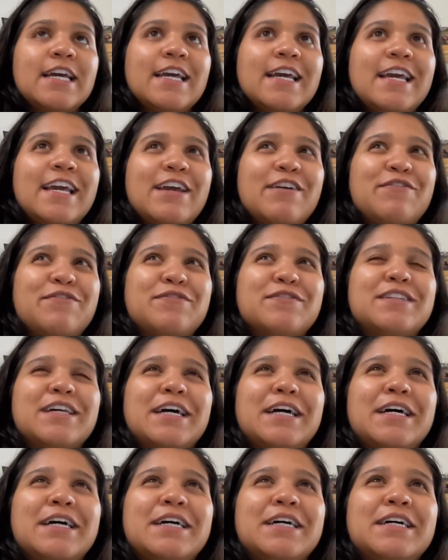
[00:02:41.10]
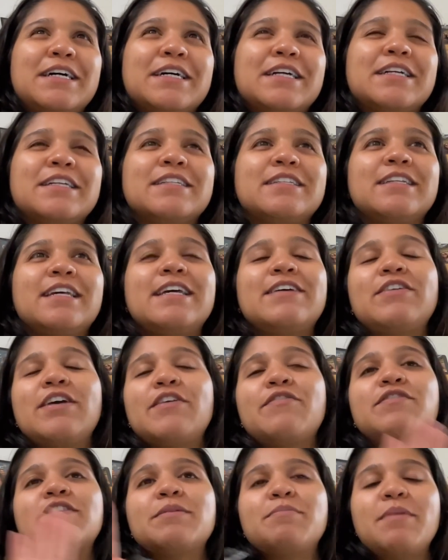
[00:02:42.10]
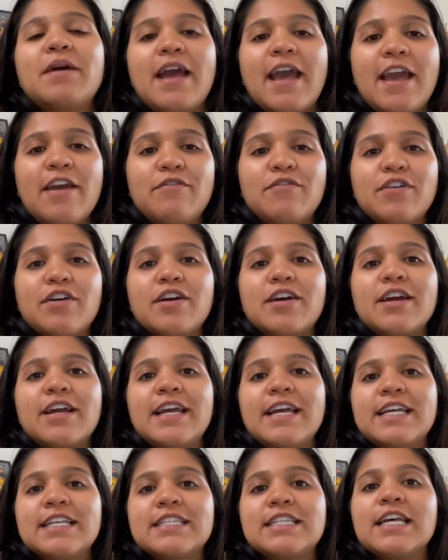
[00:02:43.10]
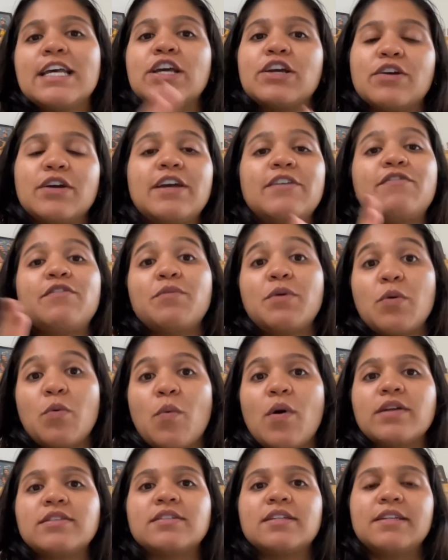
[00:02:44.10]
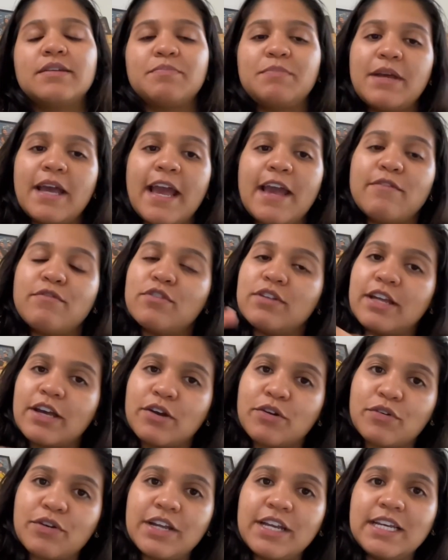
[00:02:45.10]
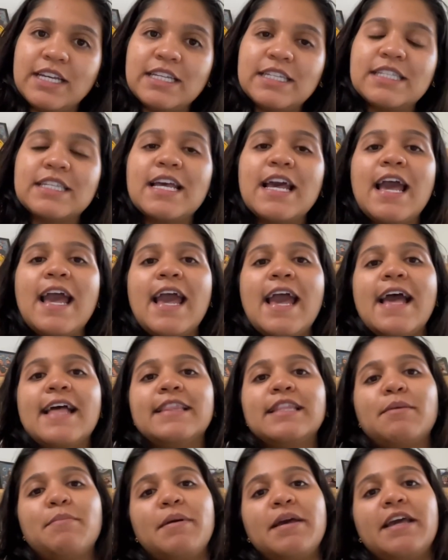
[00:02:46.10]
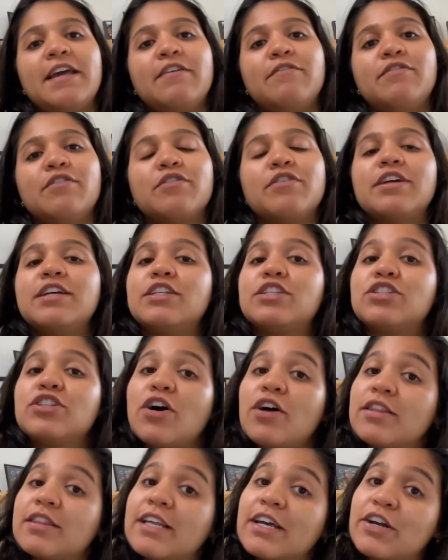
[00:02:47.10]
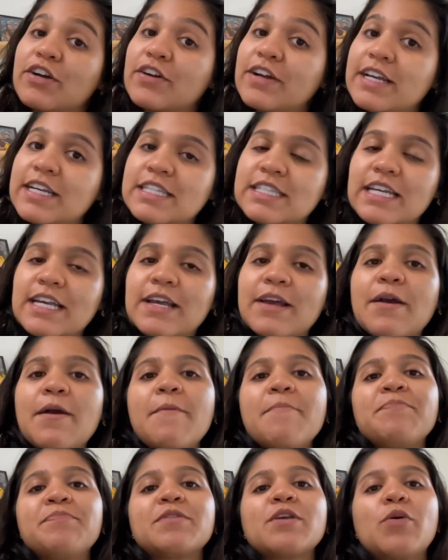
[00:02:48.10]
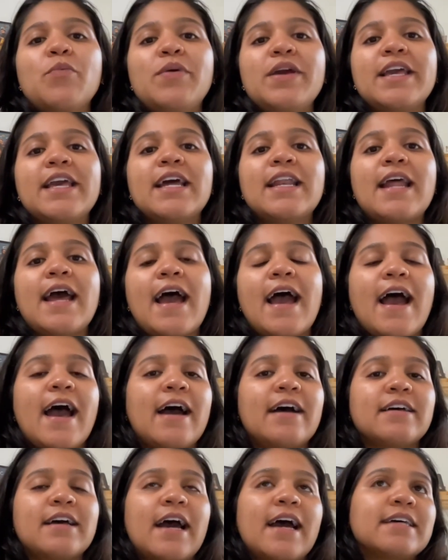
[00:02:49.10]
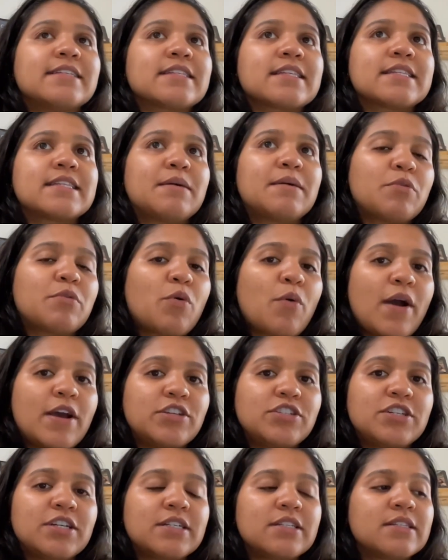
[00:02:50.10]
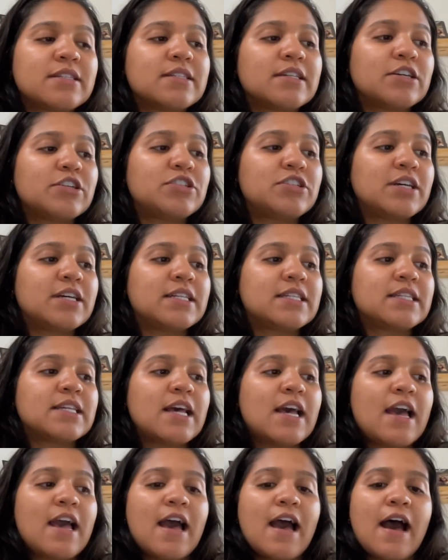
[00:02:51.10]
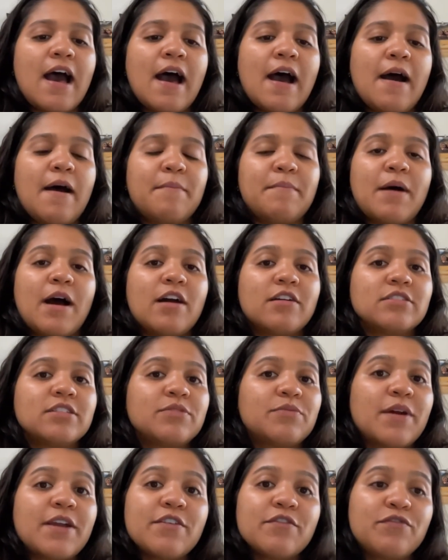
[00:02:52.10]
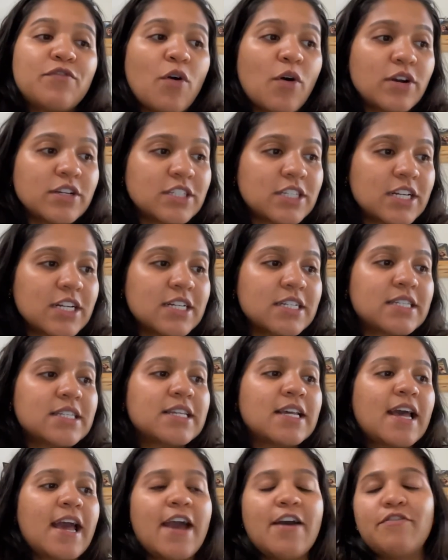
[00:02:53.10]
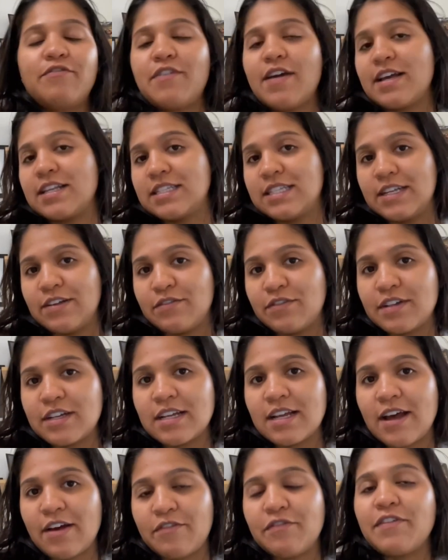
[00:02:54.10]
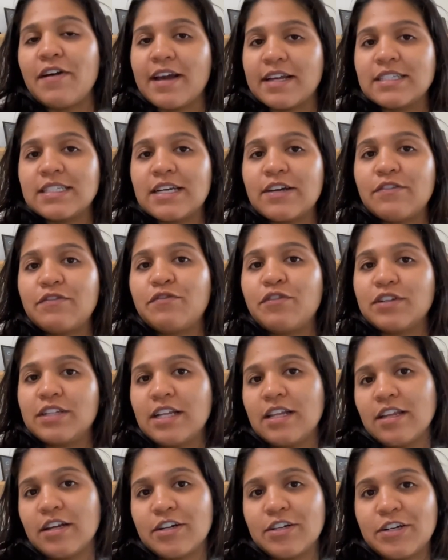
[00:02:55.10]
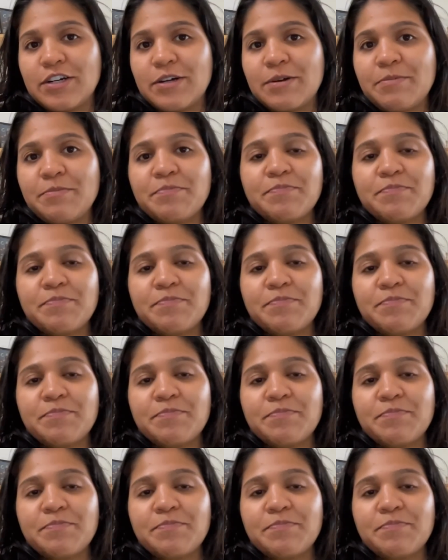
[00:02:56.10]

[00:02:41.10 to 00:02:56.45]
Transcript: if the behavior is if we want the behavior decrease and the behavior is not decreasing, we can ask some questions such as are the reinforcers effective for the learner?